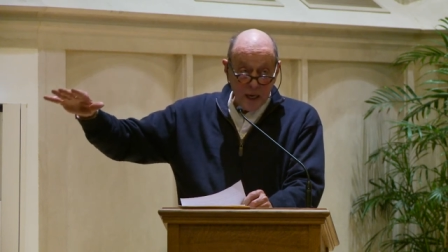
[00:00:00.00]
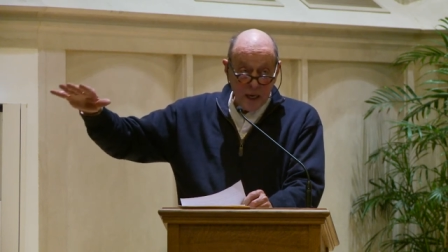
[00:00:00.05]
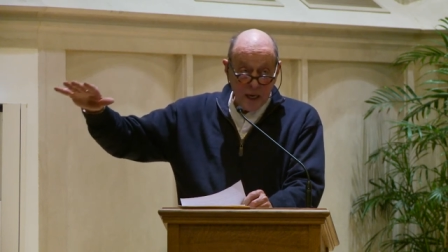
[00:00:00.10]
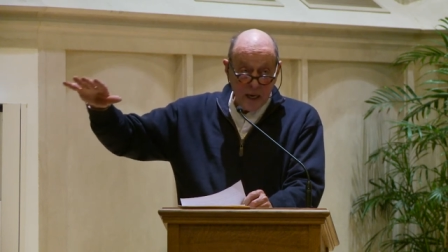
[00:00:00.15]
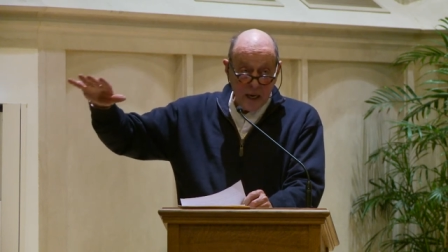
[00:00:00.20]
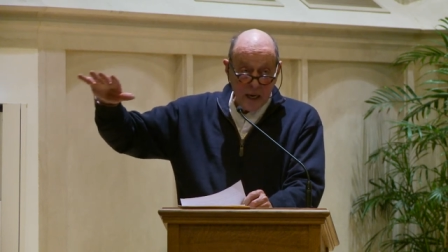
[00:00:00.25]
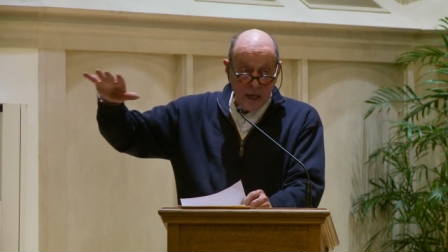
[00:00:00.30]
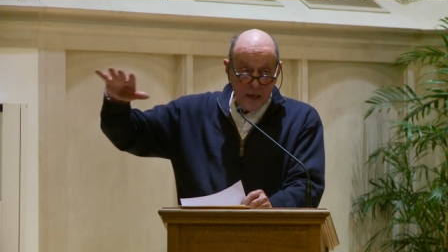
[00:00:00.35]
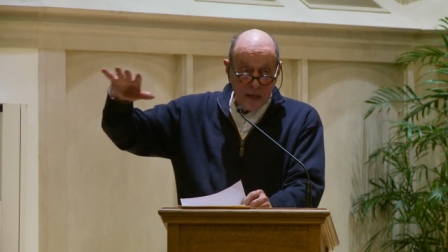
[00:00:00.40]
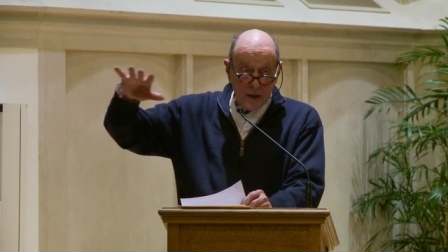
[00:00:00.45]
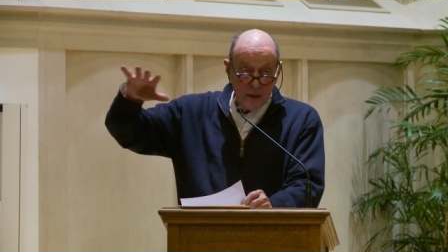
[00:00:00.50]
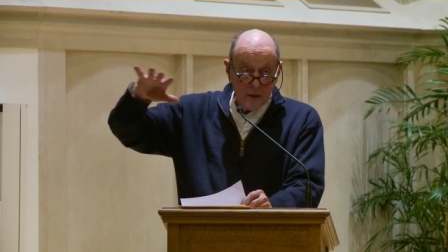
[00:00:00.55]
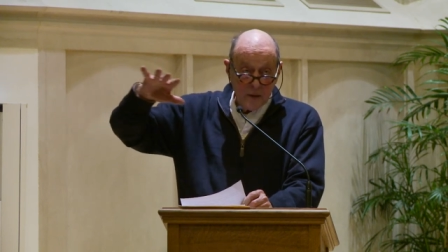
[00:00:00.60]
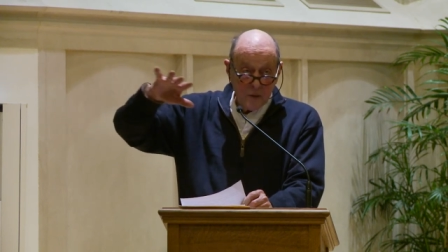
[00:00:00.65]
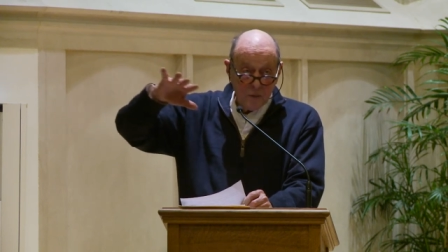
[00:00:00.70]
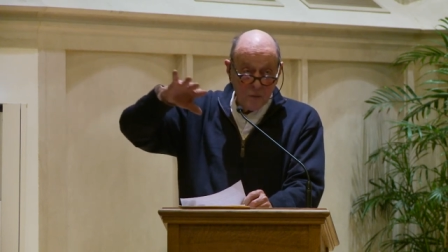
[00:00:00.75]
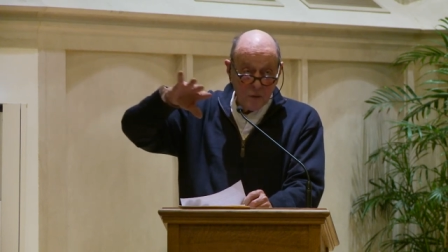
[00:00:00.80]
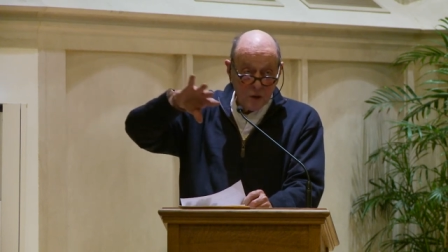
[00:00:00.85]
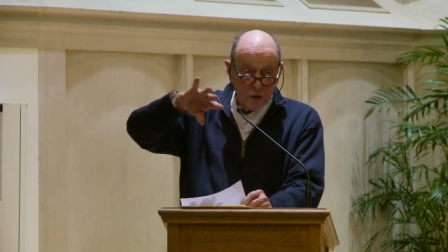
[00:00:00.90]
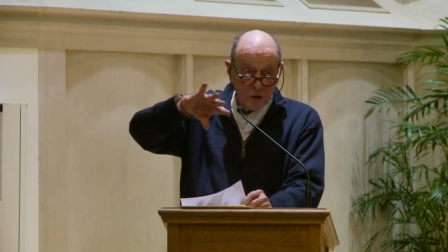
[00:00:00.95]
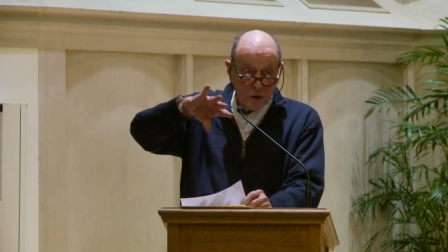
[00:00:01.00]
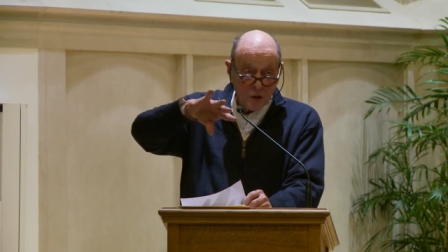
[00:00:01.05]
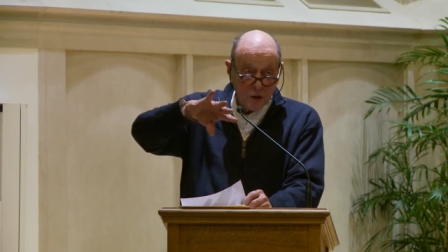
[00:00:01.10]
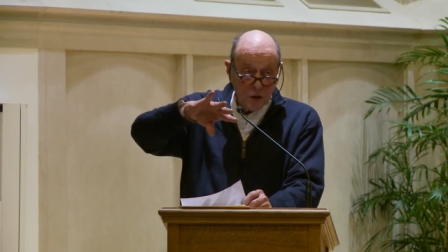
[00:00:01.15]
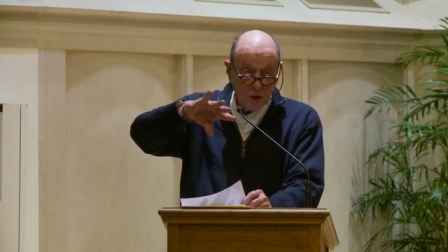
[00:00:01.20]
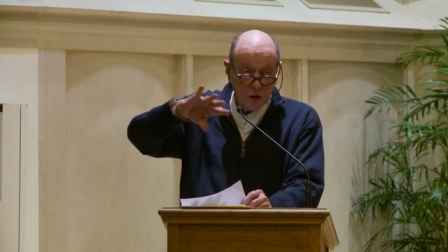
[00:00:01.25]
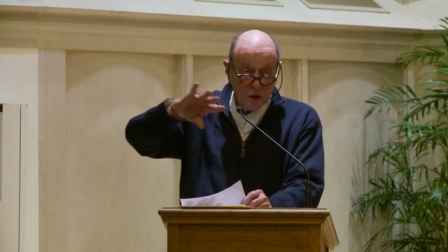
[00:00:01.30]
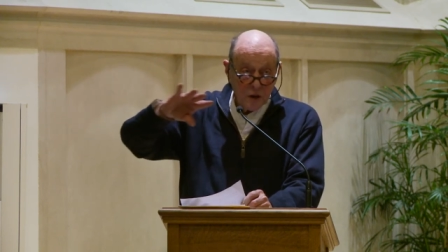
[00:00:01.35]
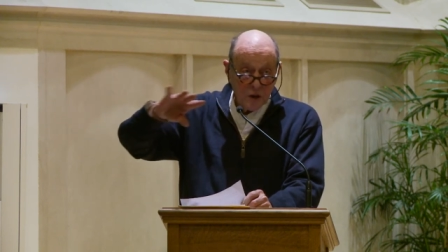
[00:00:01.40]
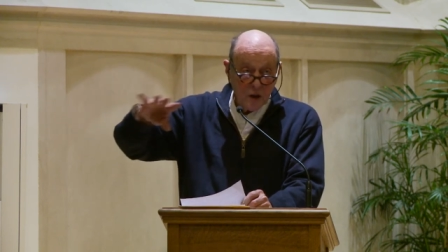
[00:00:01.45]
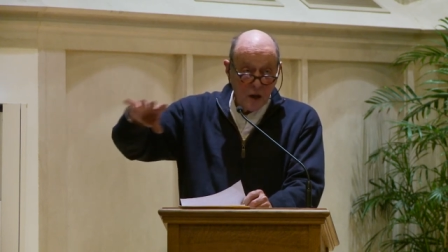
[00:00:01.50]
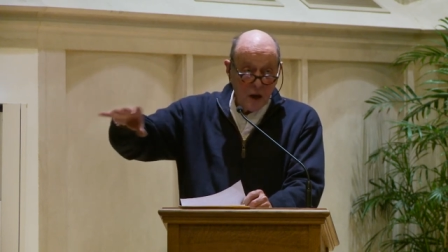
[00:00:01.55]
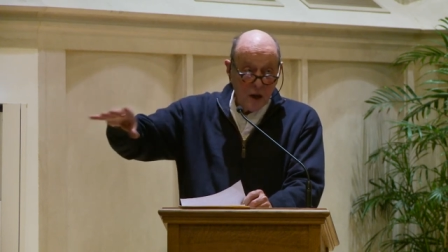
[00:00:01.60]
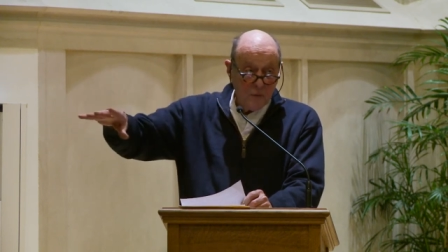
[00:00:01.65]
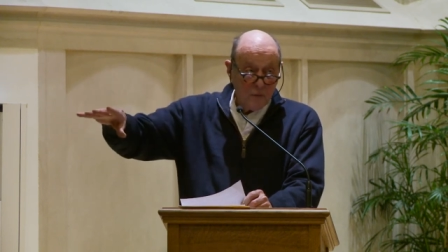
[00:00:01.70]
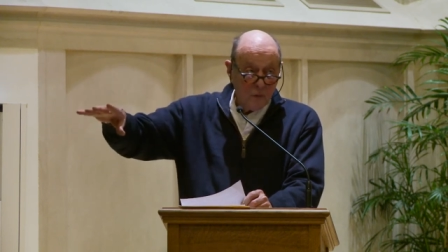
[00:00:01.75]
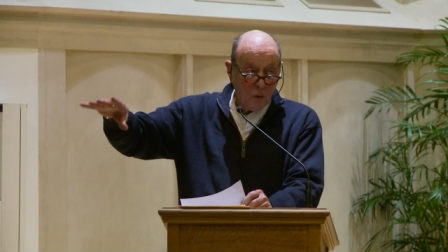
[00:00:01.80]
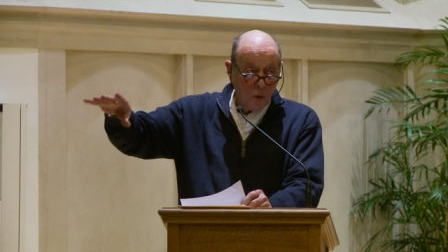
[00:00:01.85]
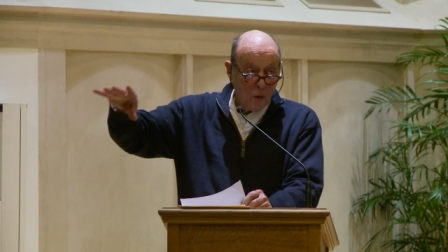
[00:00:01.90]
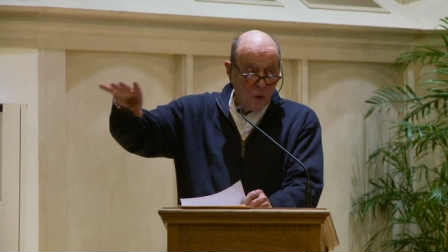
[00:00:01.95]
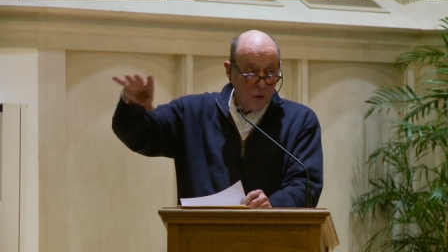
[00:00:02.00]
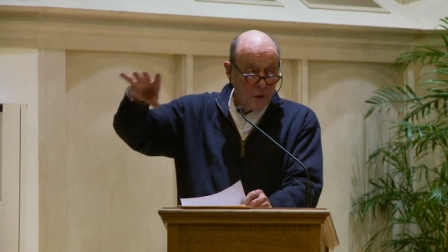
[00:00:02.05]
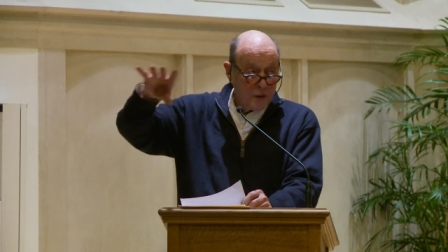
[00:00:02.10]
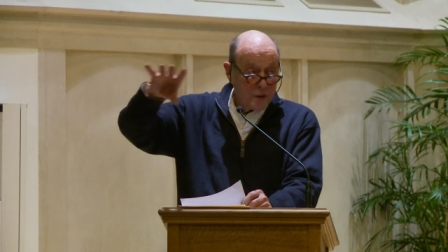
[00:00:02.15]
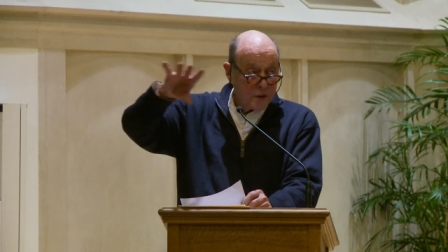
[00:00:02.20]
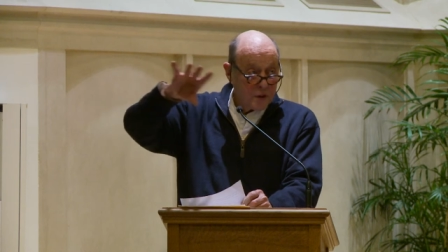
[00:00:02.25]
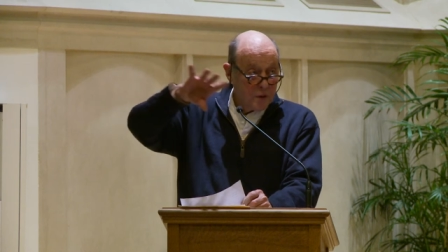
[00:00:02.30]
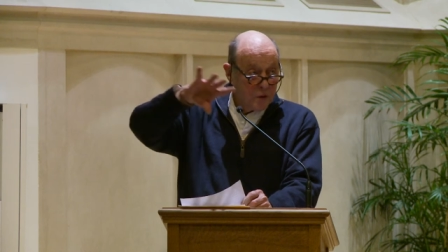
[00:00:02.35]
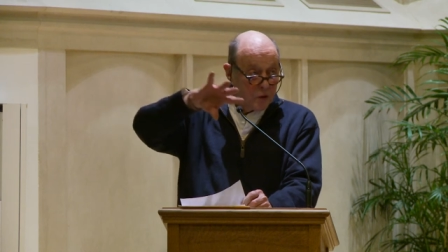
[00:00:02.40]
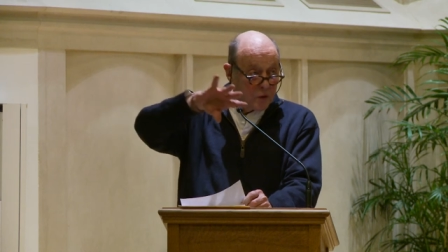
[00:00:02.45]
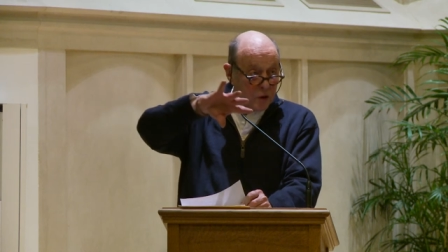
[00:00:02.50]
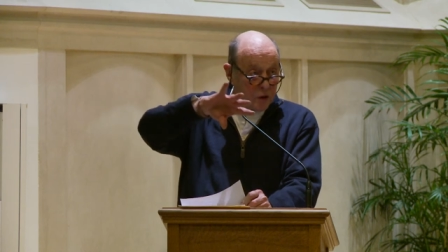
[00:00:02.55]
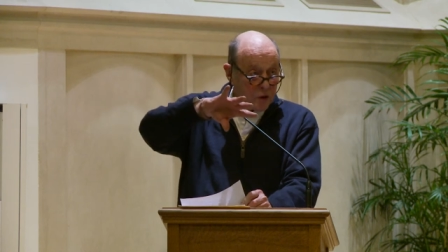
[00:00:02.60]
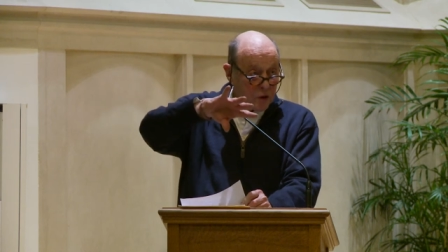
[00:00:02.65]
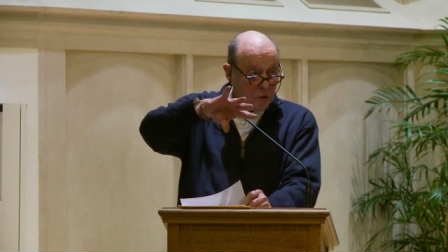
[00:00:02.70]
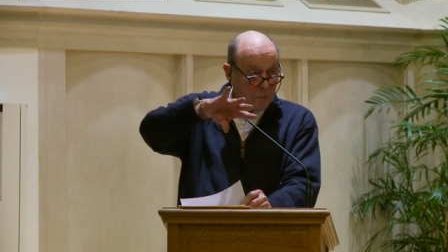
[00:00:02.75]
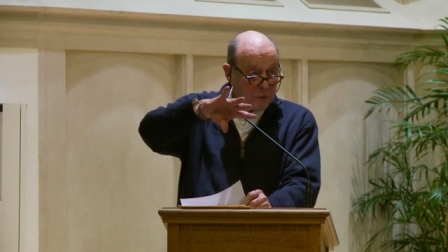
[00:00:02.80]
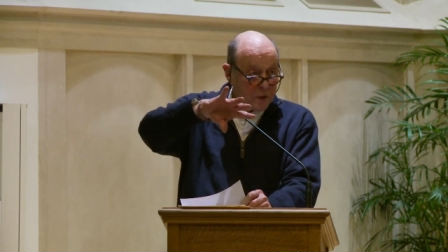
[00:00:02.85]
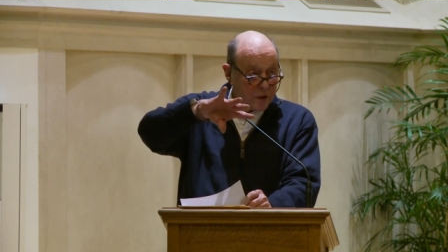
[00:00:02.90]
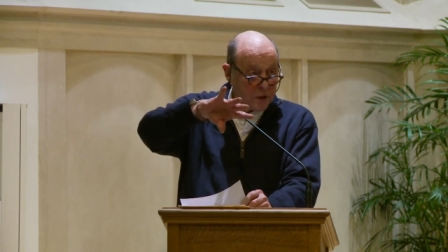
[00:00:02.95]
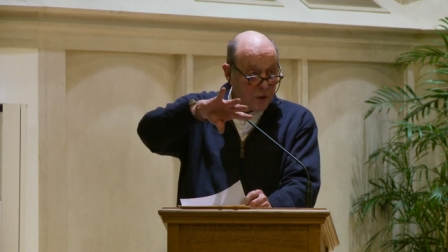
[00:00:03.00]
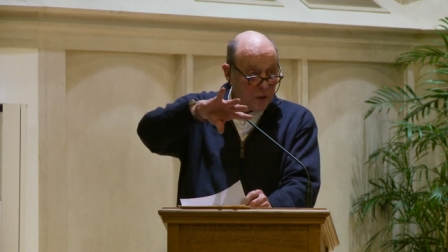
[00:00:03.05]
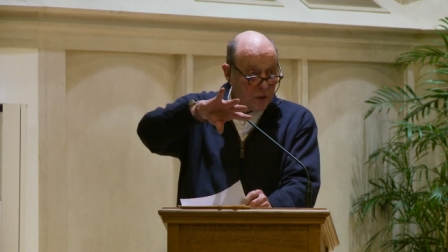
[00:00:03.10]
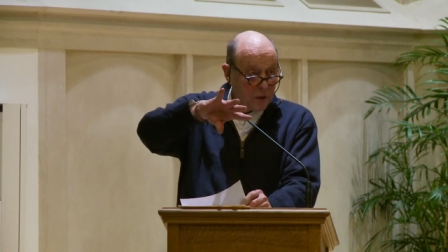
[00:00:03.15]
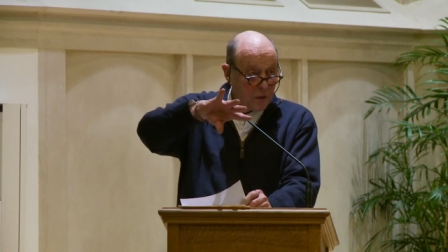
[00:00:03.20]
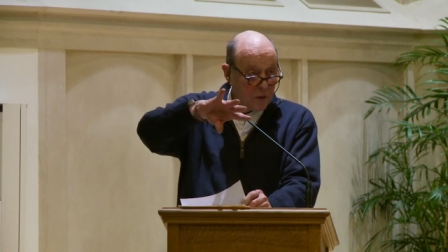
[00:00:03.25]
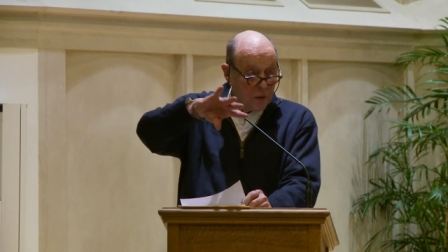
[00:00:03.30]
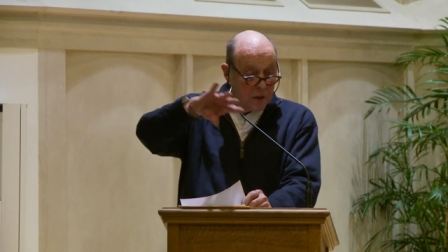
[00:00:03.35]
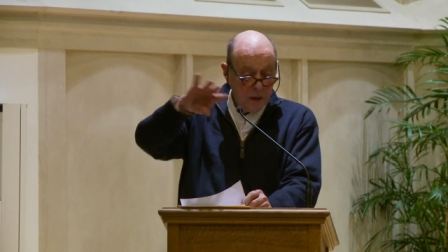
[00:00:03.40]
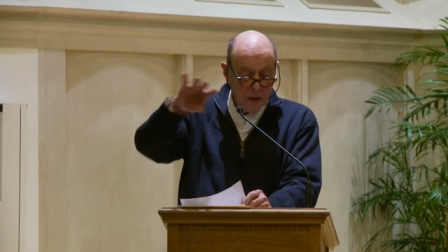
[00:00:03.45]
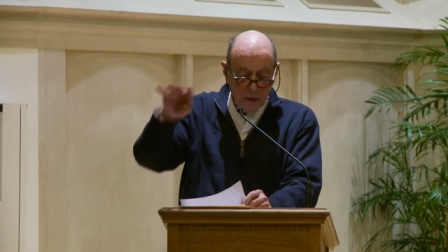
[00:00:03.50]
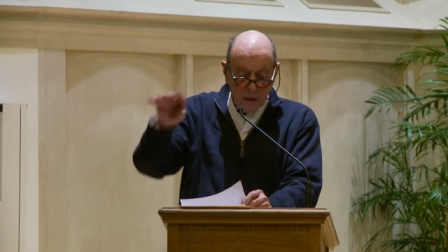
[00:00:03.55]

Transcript: and the return of all this nutritional material